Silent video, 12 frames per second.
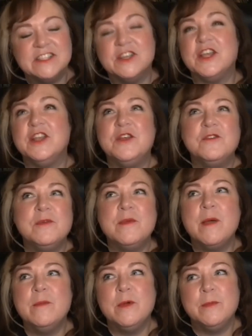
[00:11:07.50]
So can you
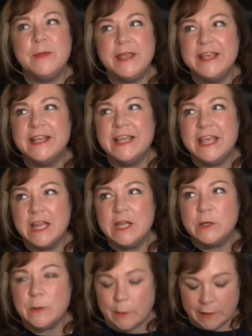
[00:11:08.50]
remember being a kid
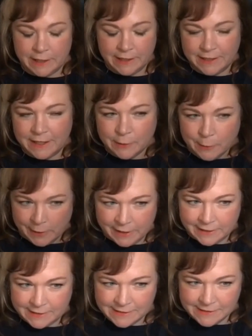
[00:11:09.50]
in
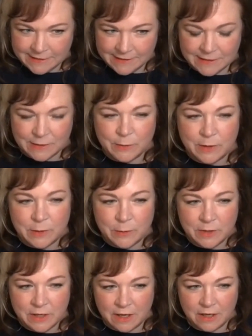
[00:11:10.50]
Queens? So when you
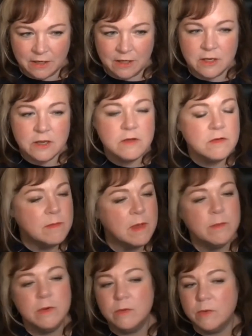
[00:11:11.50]
were young, can you
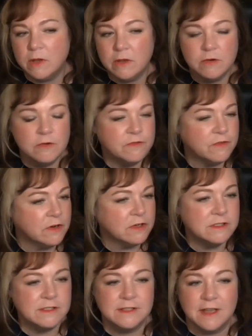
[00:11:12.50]
remember what your
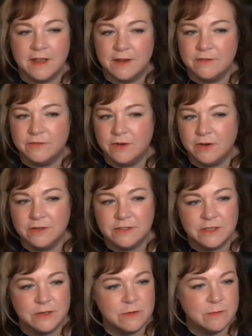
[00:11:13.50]
first kind of
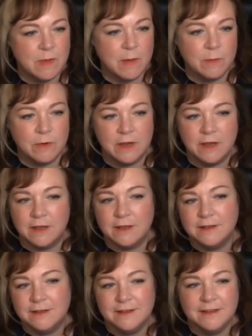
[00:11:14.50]
cartoon
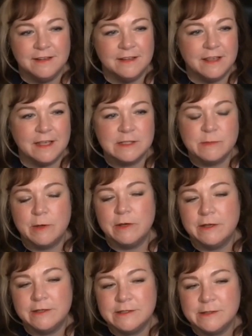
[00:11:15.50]
memory
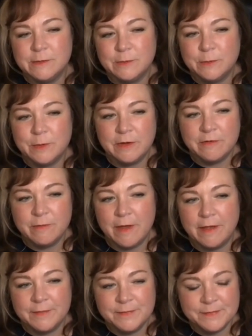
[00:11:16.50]
experience would have
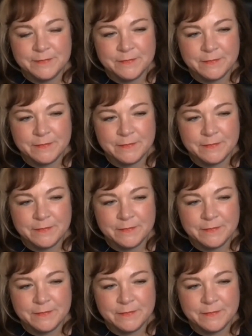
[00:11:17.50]
been?